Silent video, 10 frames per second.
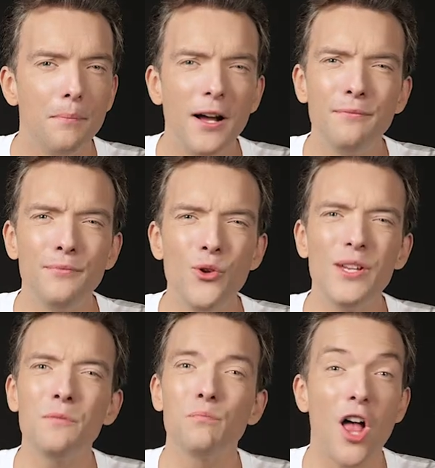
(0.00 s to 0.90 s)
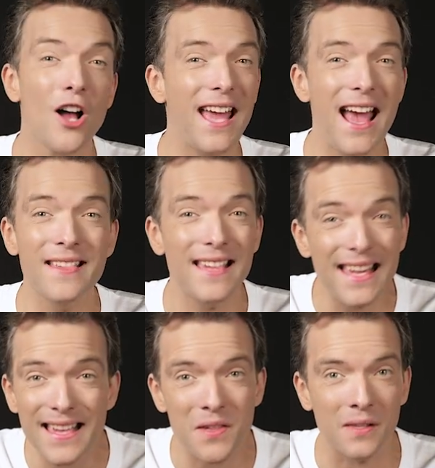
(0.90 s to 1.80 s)
But you can block ads
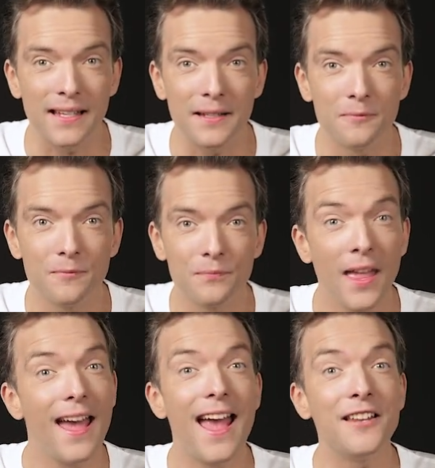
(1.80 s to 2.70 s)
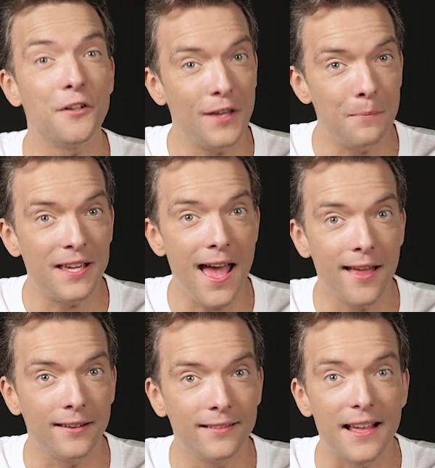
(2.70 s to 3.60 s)
easily. And a V P
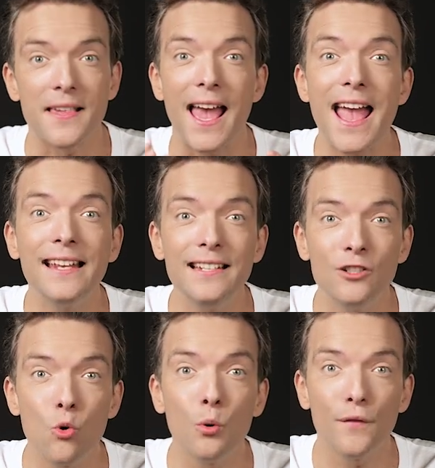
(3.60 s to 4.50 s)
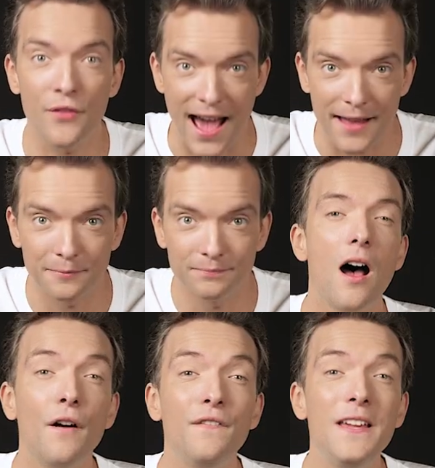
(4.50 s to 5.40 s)
N is a handy tool for that.
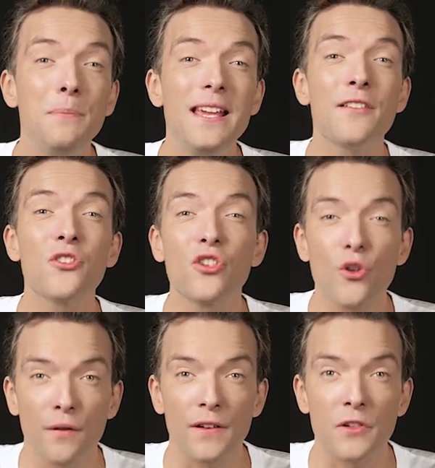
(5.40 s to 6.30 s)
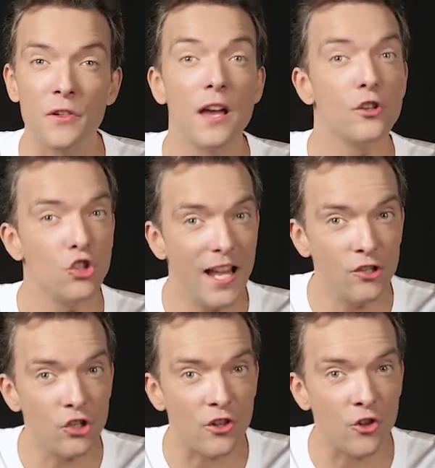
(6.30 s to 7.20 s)
A V P N service
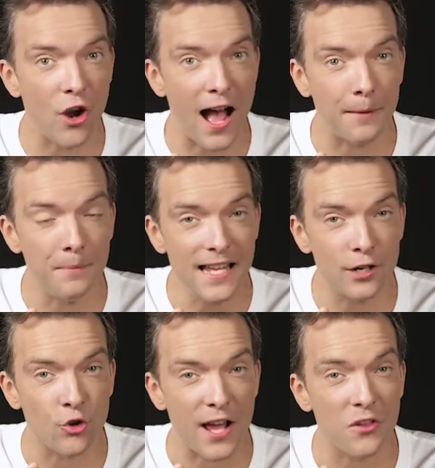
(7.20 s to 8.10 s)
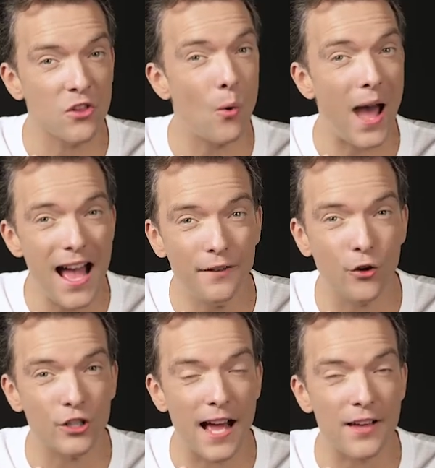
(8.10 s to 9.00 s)
changes your I P address so
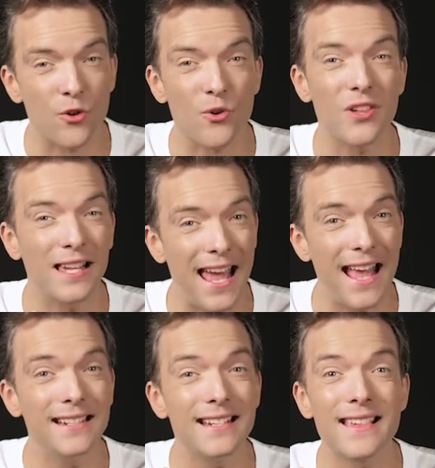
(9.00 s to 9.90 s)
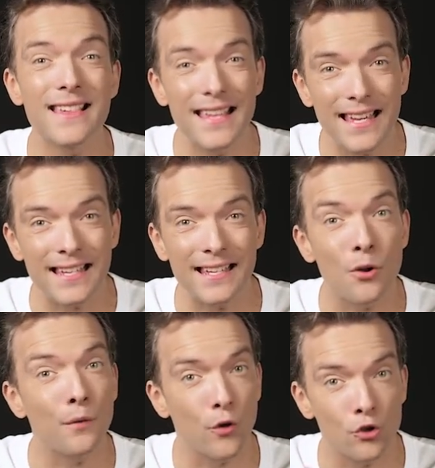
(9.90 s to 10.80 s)
advertisers can't see
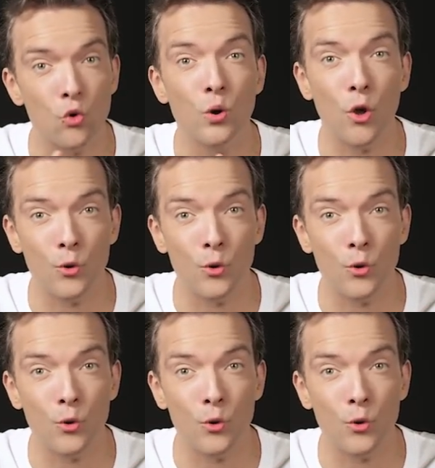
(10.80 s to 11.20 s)
your virtual